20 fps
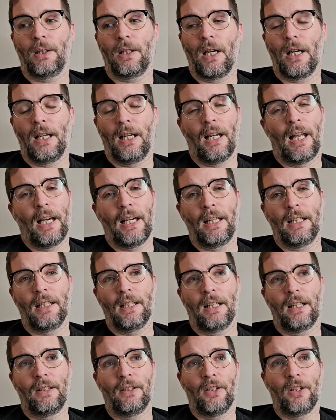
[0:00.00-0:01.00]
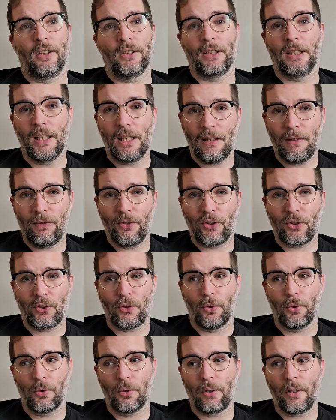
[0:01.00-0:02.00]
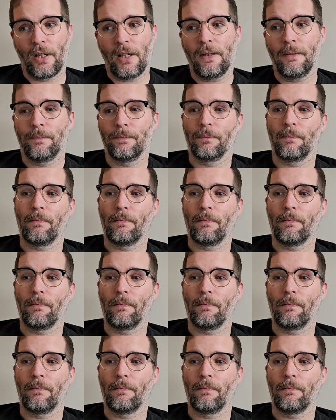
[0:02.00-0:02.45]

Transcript: Elaine and Nynaeve's story.